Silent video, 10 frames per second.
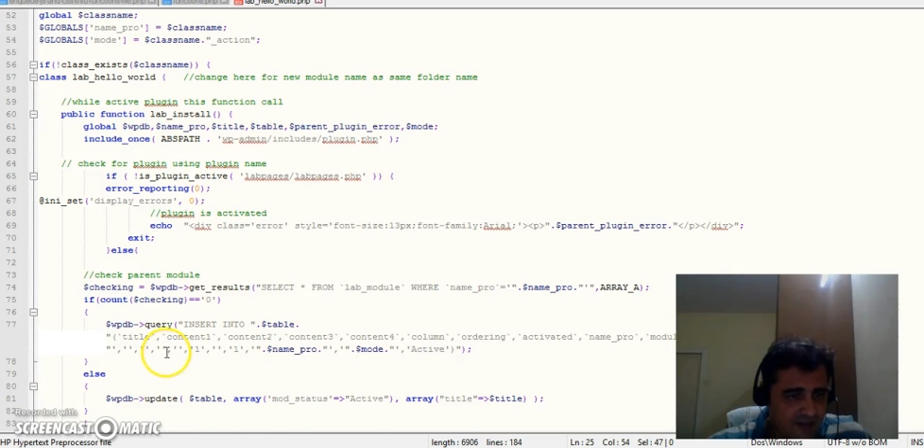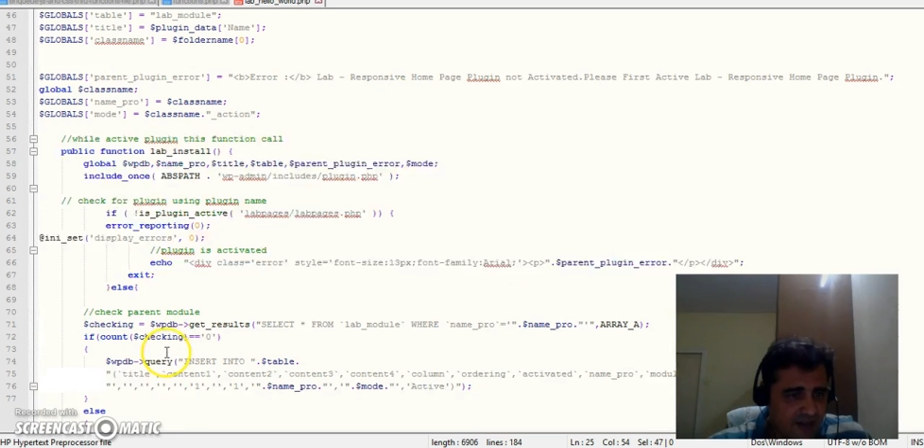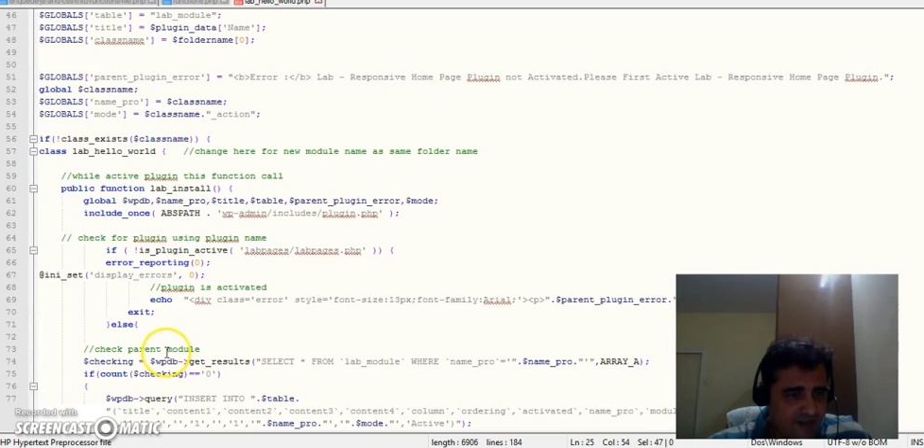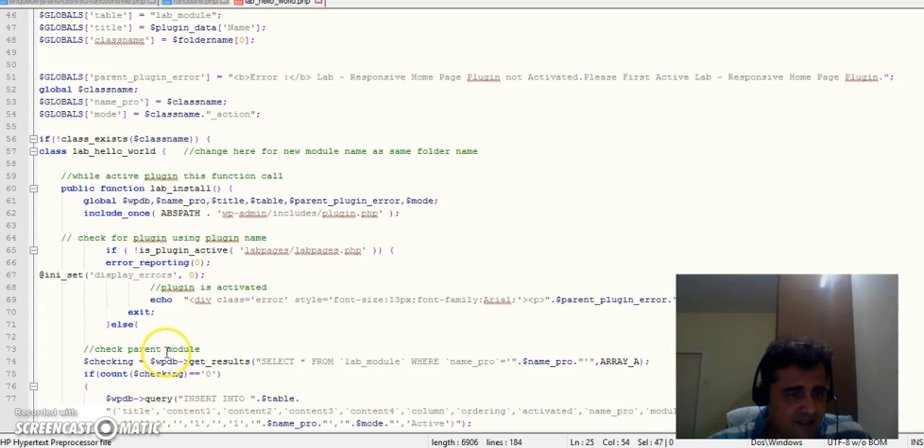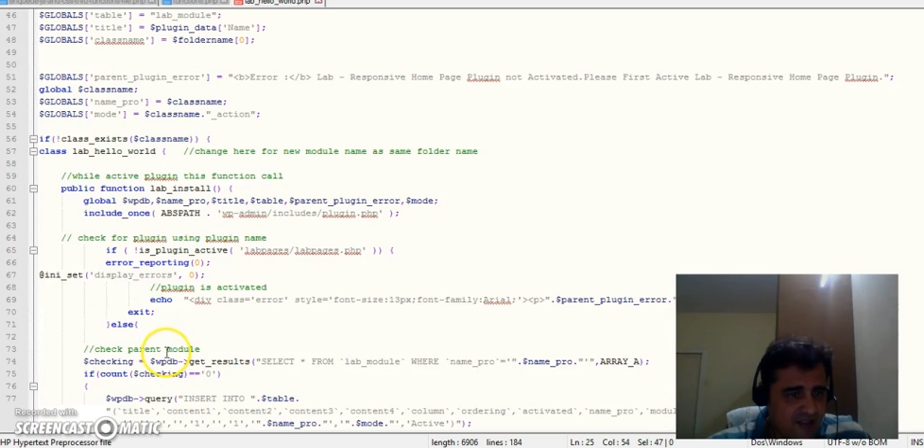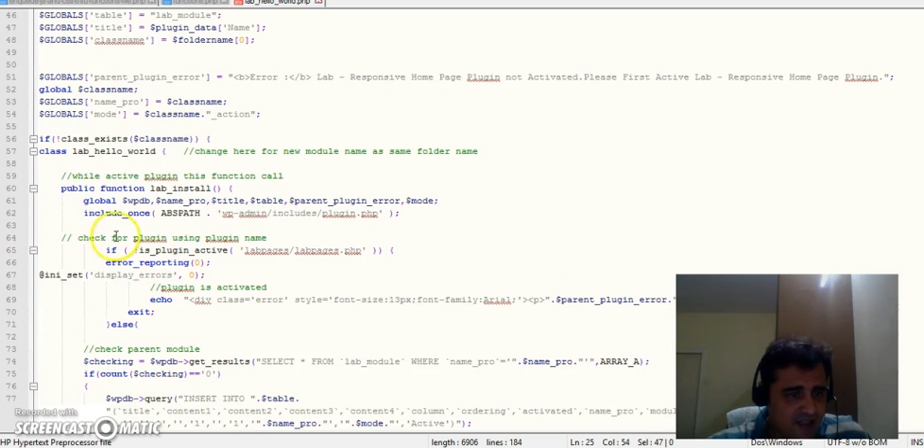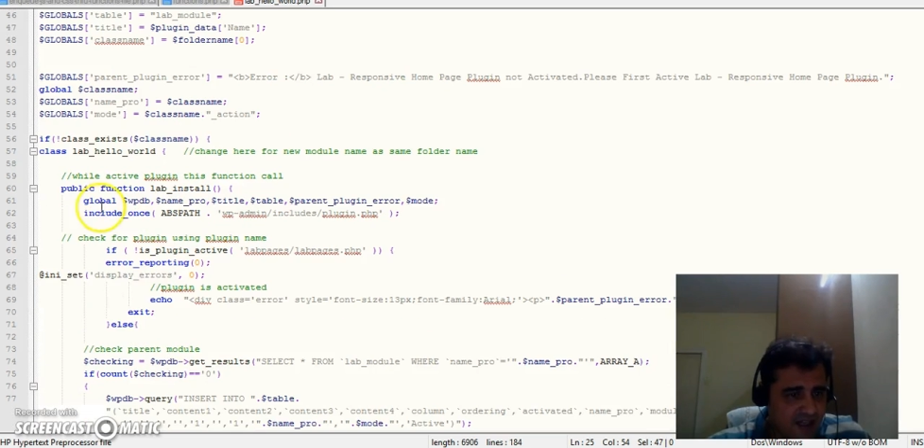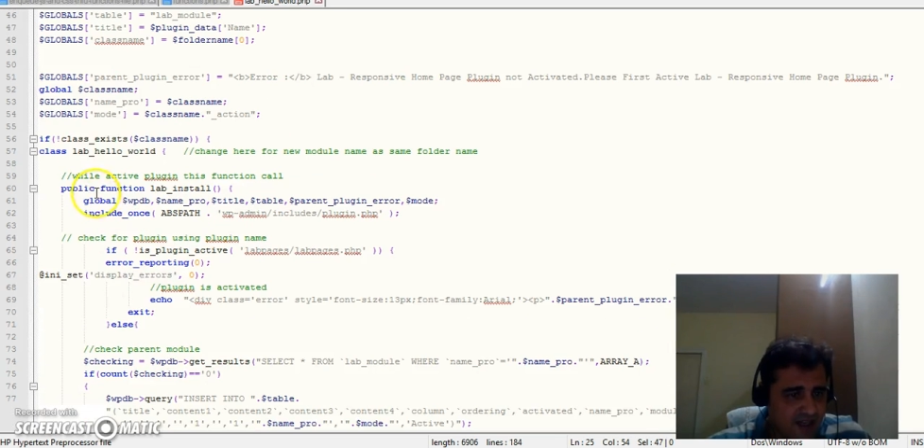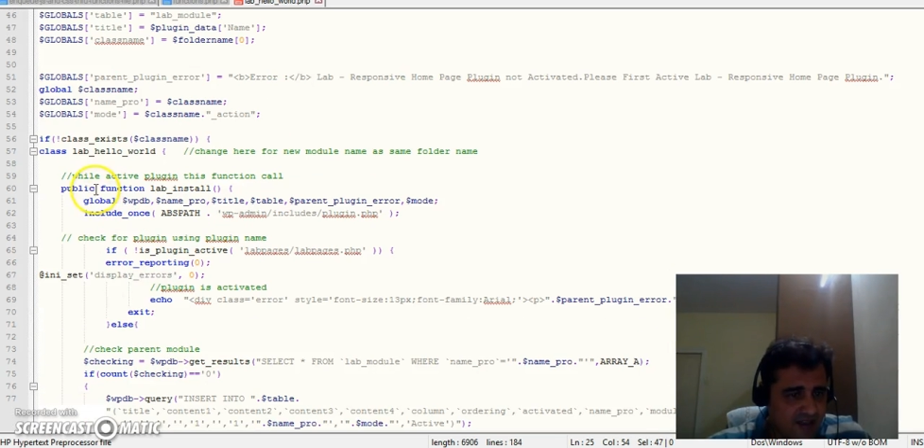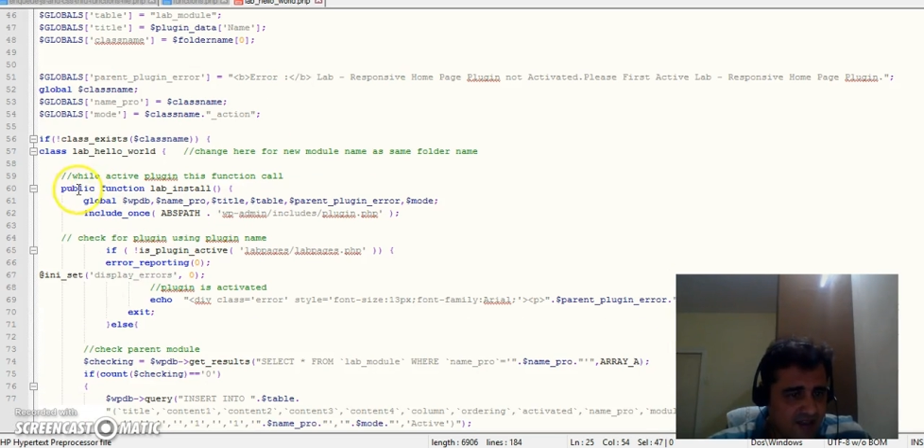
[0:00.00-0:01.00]
have
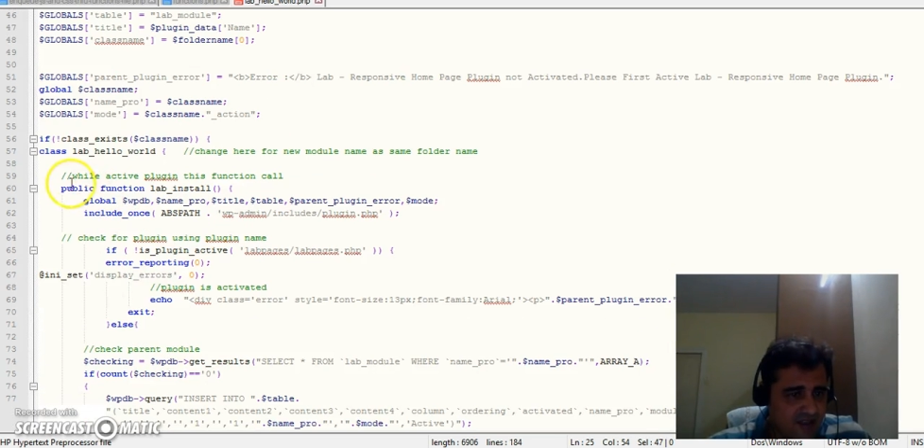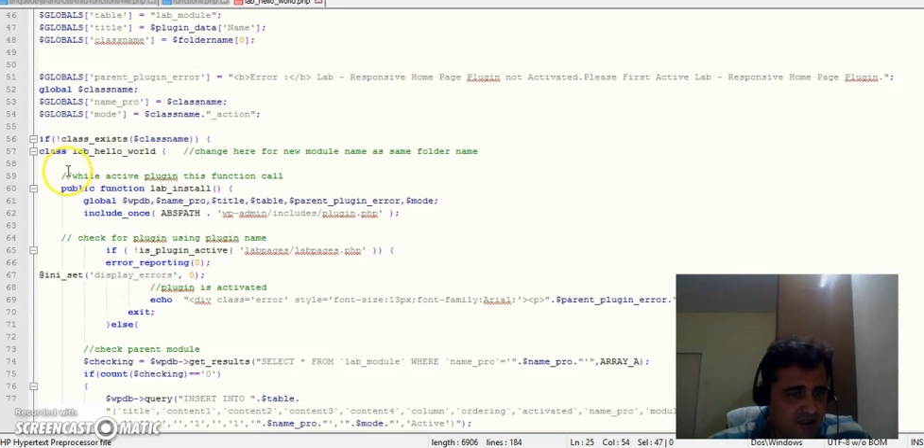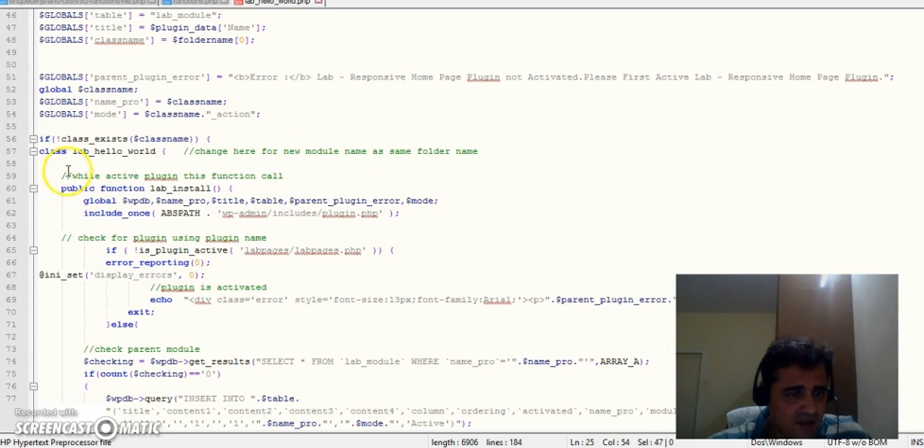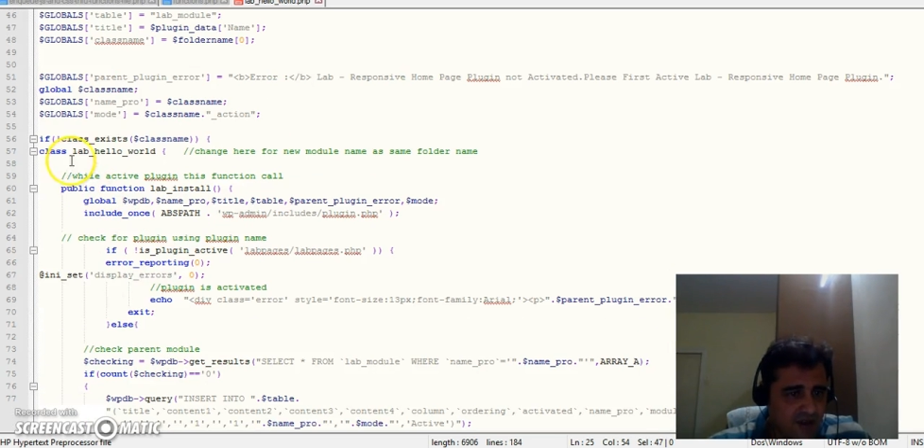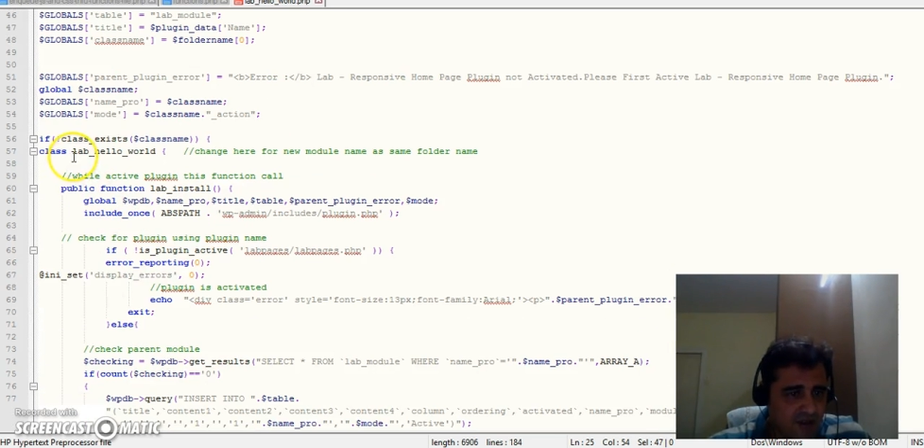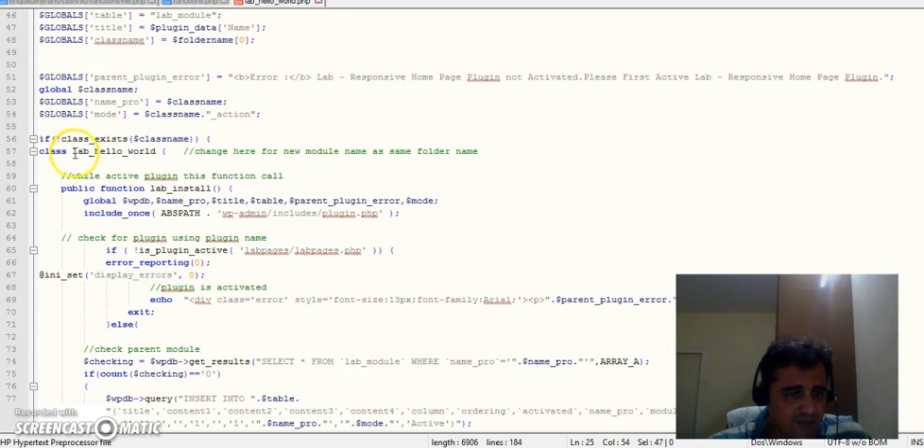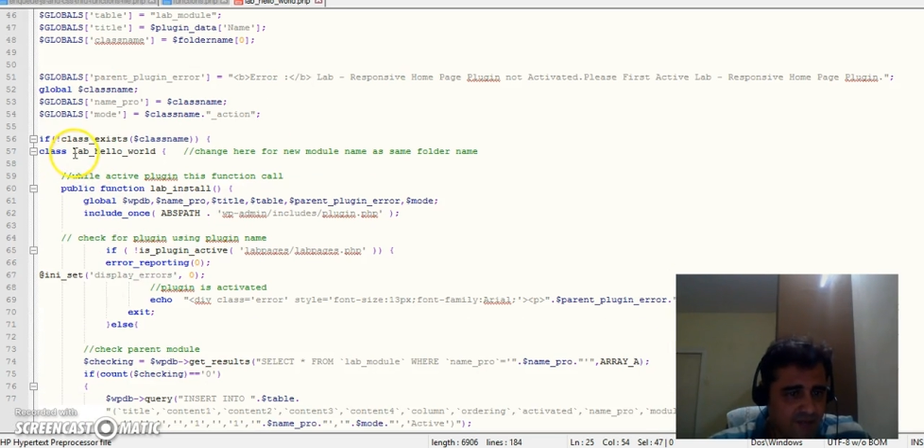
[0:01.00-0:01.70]
inserted this on the